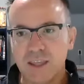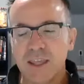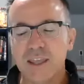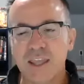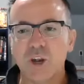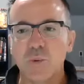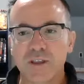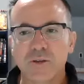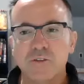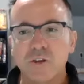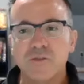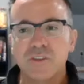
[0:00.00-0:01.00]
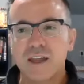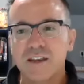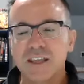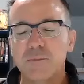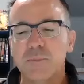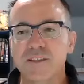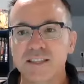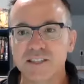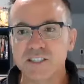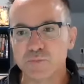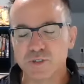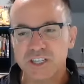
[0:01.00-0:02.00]
anyway, the, the, idea being that
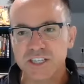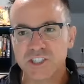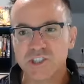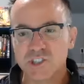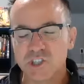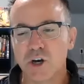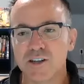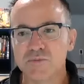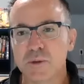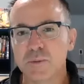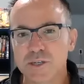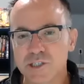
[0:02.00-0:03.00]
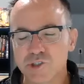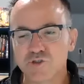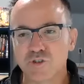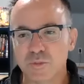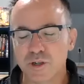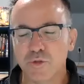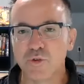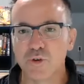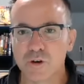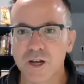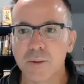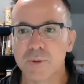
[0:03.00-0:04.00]
these protections and costs may be distributed through
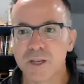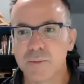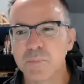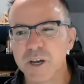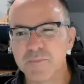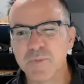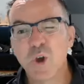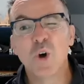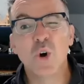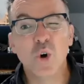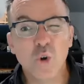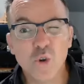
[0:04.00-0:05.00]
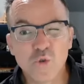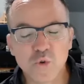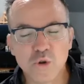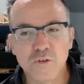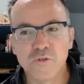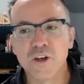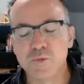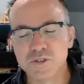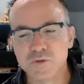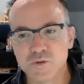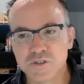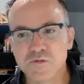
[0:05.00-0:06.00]
your company, but old rule of thumb
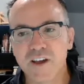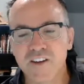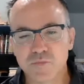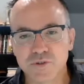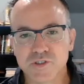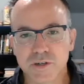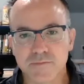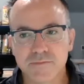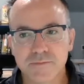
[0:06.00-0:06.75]
was was five percent.